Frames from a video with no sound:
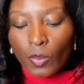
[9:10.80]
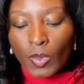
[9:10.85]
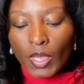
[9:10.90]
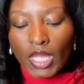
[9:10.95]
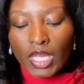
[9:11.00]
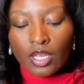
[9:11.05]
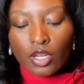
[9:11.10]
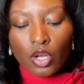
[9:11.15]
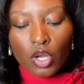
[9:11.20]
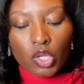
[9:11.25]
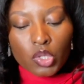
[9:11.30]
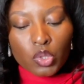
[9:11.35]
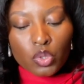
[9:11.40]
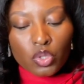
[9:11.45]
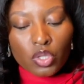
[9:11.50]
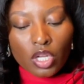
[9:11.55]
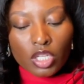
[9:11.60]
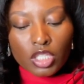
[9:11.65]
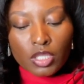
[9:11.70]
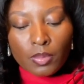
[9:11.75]
It also
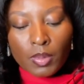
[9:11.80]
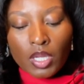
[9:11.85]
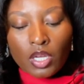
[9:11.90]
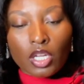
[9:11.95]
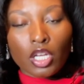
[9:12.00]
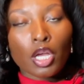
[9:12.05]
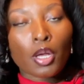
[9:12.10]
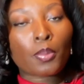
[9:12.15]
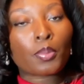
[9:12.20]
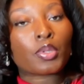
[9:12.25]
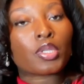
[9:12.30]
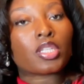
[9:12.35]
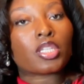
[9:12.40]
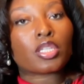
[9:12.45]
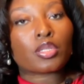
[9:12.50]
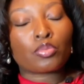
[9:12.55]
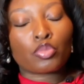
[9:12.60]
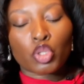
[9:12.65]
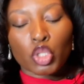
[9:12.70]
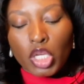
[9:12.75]
talks about a company's
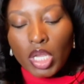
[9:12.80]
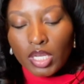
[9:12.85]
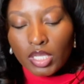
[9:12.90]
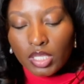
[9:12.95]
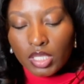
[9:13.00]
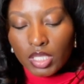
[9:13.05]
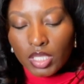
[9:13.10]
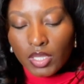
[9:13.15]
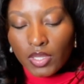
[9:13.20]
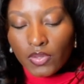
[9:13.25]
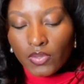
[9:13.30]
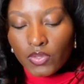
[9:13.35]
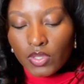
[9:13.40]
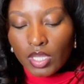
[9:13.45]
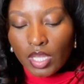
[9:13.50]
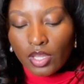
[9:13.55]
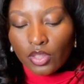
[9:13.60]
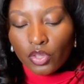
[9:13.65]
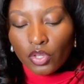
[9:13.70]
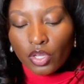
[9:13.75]
objectives
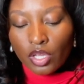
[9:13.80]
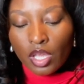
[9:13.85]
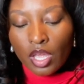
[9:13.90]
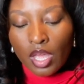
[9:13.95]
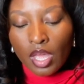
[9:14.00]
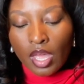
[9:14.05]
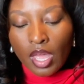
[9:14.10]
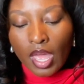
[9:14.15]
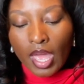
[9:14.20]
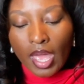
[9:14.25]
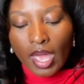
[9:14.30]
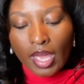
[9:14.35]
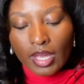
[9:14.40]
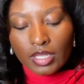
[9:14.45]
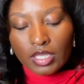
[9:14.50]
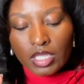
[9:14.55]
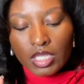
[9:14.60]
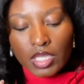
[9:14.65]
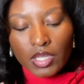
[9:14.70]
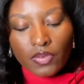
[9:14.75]
and the
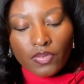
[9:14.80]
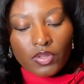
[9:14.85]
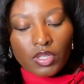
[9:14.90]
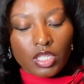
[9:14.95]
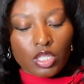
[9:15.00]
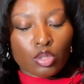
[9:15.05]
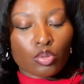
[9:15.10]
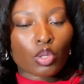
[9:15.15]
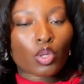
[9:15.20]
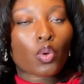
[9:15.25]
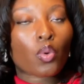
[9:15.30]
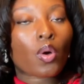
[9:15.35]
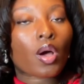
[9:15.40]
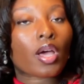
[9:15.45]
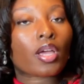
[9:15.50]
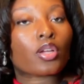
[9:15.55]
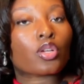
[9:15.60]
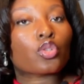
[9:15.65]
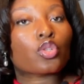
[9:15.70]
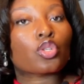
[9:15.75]
activities
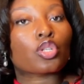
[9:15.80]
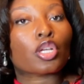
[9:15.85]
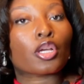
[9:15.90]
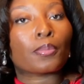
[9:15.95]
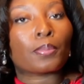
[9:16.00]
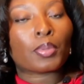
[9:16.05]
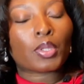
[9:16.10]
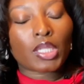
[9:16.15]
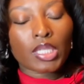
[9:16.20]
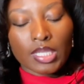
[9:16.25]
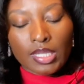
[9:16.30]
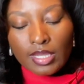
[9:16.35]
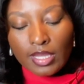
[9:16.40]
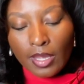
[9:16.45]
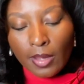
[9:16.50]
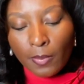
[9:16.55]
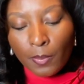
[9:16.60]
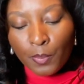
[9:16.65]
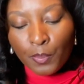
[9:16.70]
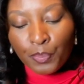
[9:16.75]
required to complete
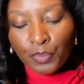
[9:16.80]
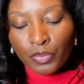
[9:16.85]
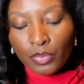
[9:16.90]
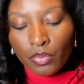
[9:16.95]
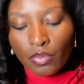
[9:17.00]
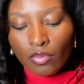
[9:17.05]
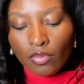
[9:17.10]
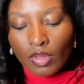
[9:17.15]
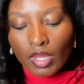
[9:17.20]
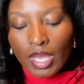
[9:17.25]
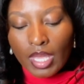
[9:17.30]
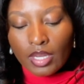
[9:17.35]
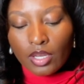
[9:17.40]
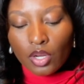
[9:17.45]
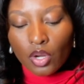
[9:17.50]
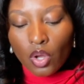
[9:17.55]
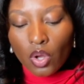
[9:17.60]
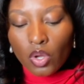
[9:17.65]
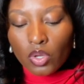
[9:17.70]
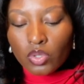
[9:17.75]
them. And it
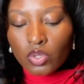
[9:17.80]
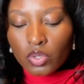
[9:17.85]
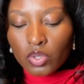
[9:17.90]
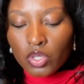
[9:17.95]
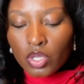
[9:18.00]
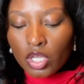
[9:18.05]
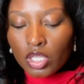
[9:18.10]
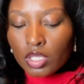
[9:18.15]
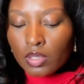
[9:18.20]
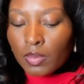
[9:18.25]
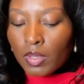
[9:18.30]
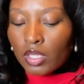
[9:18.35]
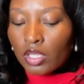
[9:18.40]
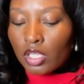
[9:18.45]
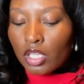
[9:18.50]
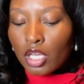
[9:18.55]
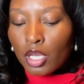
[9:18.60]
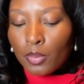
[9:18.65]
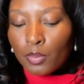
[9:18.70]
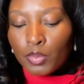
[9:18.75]
also talks about the
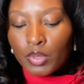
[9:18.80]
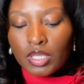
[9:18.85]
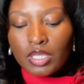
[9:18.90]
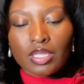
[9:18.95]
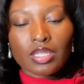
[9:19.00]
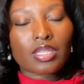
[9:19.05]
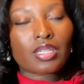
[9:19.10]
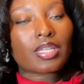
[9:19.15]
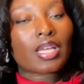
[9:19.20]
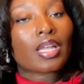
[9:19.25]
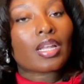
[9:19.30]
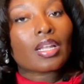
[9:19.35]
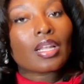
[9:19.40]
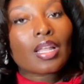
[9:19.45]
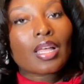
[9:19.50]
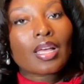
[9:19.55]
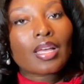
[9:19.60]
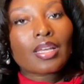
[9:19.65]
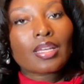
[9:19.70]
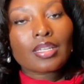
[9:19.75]
company's
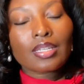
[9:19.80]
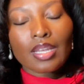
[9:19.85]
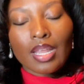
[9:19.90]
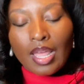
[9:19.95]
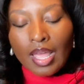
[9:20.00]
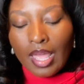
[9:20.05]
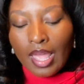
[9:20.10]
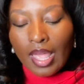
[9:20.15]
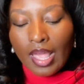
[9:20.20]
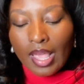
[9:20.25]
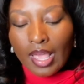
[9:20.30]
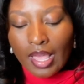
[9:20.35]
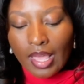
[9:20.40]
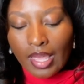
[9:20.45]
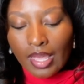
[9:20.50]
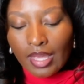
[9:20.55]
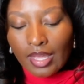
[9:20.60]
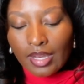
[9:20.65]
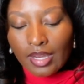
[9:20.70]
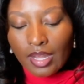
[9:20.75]
deadline
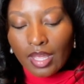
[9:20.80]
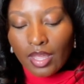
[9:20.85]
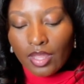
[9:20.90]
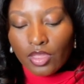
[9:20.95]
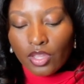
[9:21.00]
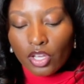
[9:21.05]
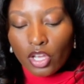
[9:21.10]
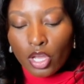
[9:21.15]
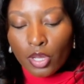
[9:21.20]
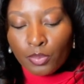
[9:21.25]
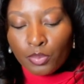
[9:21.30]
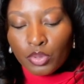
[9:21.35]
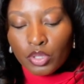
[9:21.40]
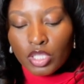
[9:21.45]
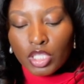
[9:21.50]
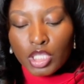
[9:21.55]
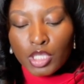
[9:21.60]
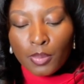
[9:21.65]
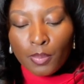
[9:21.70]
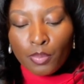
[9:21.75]
and the
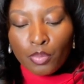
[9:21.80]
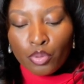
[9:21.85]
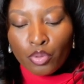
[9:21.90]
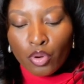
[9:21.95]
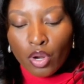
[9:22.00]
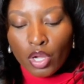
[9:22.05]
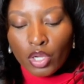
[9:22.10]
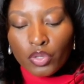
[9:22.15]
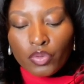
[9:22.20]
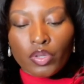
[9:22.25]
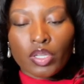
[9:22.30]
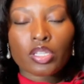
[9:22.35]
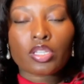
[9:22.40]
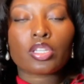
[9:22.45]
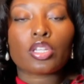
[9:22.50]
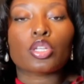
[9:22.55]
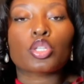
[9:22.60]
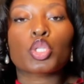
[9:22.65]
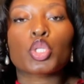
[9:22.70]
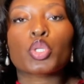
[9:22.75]
company's
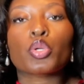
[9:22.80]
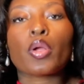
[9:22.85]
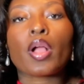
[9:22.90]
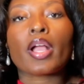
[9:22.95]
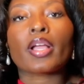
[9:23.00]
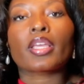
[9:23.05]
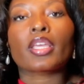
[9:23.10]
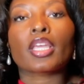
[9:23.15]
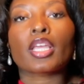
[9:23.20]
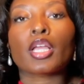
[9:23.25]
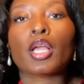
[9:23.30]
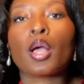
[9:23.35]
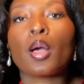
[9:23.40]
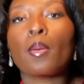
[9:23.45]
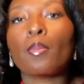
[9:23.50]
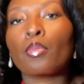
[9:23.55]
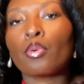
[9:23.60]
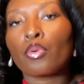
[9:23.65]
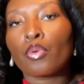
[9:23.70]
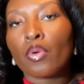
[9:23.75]
progress tracking
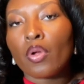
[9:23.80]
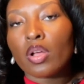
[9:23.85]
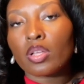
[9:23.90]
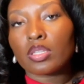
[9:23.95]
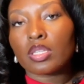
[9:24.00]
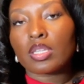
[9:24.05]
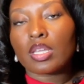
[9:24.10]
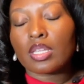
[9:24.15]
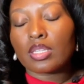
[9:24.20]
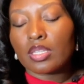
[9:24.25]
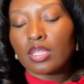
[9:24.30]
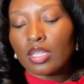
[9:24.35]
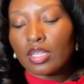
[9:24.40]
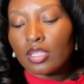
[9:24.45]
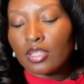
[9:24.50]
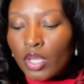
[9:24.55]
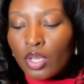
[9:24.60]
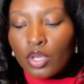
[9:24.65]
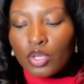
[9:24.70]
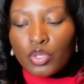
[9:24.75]

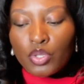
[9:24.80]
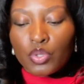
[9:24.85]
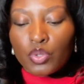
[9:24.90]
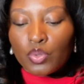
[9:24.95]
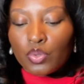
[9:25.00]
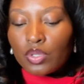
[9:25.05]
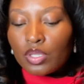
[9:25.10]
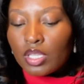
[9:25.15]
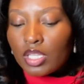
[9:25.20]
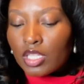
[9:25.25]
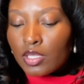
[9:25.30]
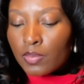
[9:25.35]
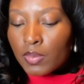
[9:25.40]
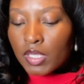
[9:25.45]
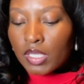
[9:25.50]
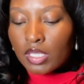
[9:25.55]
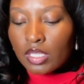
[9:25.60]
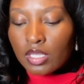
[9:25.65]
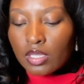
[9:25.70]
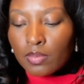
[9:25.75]
processes. So this
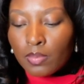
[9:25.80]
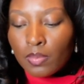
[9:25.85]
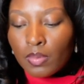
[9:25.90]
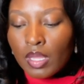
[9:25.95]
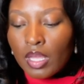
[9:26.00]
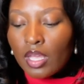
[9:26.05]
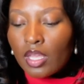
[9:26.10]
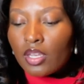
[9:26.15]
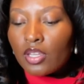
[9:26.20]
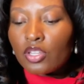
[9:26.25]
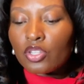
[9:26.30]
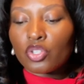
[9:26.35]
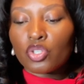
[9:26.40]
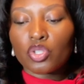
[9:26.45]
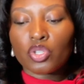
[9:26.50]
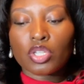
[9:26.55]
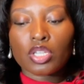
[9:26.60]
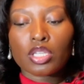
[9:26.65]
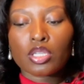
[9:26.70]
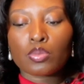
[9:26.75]
business plan is
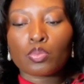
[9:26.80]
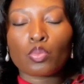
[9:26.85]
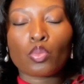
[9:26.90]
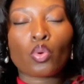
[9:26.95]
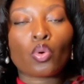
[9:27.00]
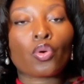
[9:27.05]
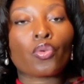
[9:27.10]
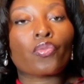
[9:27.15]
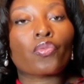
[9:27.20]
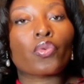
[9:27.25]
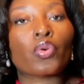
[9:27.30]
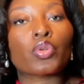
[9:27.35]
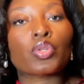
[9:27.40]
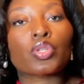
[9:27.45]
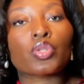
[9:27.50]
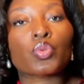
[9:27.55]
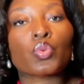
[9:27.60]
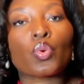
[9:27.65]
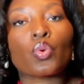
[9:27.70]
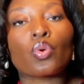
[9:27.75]
just more
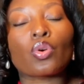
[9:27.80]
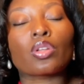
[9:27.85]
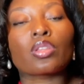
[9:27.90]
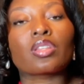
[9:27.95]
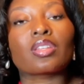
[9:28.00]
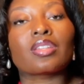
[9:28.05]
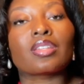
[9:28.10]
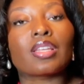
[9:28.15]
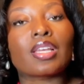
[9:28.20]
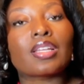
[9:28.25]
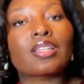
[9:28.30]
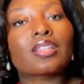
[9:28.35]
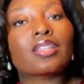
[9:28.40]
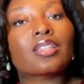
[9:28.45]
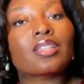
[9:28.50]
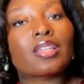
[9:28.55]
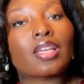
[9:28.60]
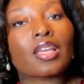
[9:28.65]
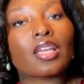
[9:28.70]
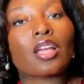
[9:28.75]
focused on the
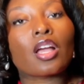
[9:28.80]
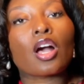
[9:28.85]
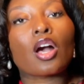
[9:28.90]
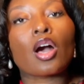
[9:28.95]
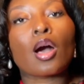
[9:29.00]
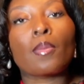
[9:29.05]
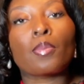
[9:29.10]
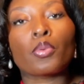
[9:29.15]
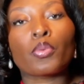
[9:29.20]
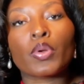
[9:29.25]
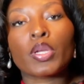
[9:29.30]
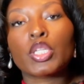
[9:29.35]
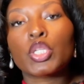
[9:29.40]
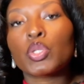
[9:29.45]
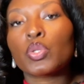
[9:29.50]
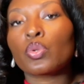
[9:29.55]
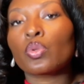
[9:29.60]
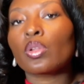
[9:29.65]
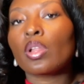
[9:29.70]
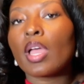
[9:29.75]
day-to-day
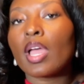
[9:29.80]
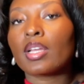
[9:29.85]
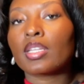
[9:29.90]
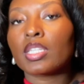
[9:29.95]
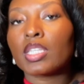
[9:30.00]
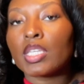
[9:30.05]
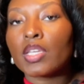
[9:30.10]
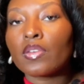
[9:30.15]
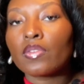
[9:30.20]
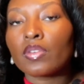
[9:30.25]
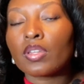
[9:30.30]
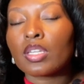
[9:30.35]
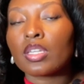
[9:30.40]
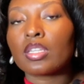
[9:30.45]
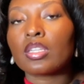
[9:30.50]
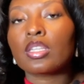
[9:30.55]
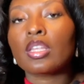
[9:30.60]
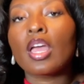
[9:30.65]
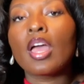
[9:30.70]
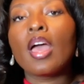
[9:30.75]
operational
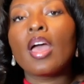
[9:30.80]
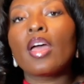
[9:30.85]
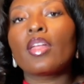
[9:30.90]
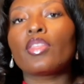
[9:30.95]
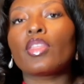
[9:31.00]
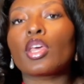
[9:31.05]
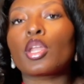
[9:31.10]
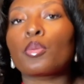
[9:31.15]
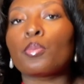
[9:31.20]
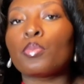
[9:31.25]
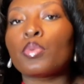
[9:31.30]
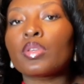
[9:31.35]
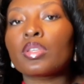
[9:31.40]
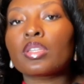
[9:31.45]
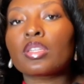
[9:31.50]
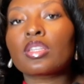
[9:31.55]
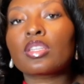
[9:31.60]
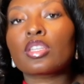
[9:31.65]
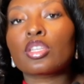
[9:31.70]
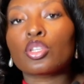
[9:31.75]
activities that a
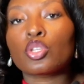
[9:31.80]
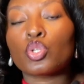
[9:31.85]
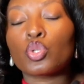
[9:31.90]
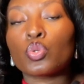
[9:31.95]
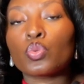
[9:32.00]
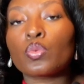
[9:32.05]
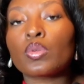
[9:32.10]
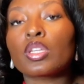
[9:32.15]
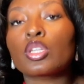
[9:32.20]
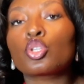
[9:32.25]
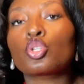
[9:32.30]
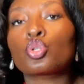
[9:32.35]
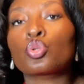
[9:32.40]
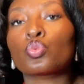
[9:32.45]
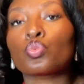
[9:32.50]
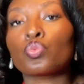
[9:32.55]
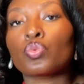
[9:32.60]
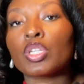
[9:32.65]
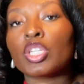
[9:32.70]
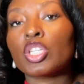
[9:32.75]
business is doing to
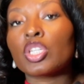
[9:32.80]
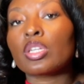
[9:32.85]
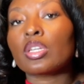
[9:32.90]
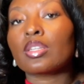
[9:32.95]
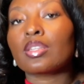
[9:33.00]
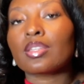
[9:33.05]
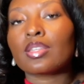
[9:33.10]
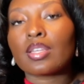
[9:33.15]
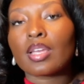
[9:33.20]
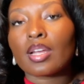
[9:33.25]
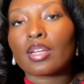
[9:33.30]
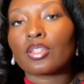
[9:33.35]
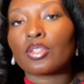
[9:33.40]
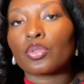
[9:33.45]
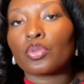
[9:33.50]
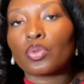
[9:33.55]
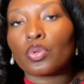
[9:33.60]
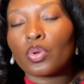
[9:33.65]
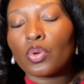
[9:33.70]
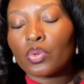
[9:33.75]
reach its
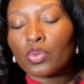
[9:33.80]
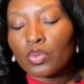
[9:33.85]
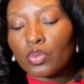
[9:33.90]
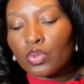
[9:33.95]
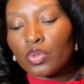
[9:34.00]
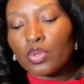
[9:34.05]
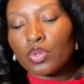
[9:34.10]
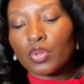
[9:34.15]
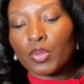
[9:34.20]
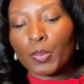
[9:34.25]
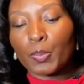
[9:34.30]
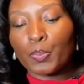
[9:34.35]
tactical goals.